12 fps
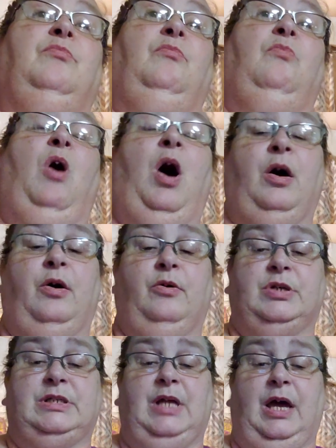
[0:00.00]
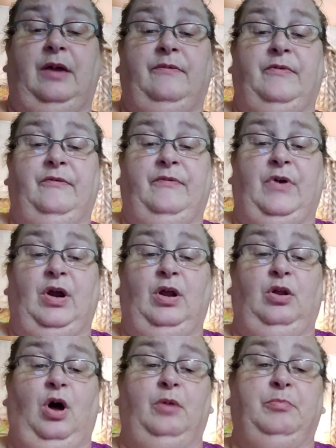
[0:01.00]
walk or stand for
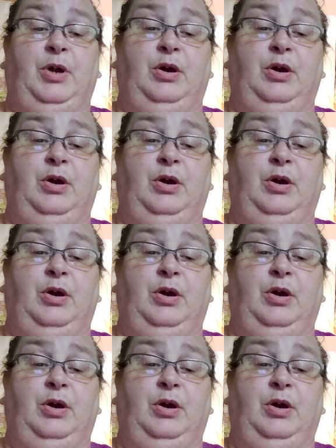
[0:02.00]
very long